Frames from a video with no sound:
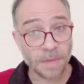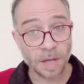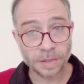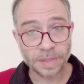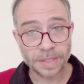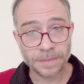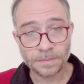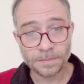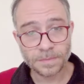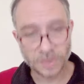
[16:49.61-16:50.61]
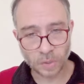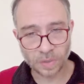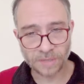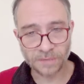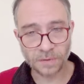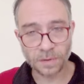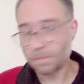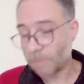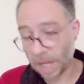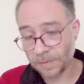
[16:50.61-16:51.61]
I am hungry, so
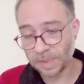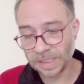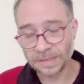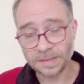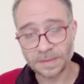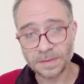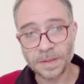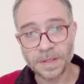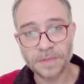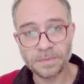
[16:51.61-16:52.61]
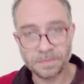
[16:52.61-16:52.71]
therefore I will eat.